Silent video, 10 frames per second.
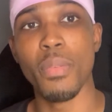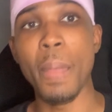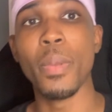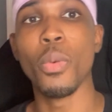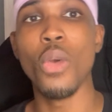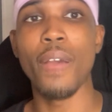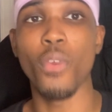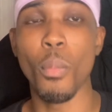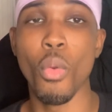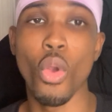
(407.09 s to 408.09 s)
For my people who
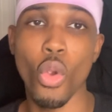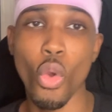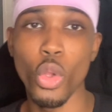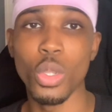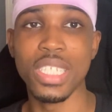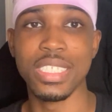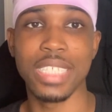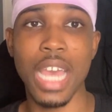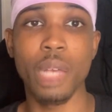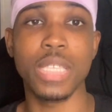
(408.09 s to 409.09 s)
have more oily
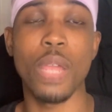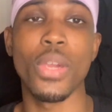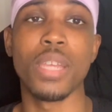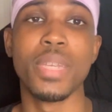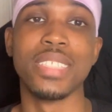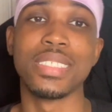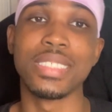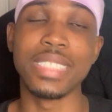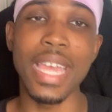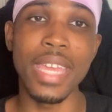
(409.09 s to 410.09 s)
scalps, I recommend,
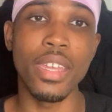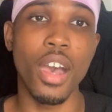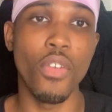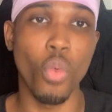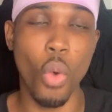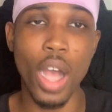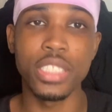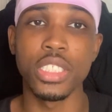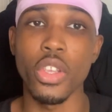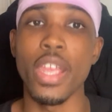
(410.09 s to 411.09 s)
instead of
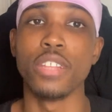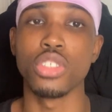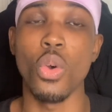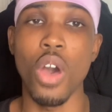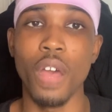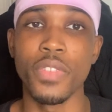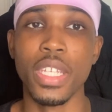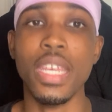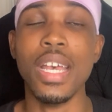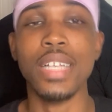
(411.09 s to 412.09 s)
washing your hair so
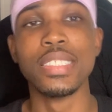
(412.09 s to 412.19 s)
often,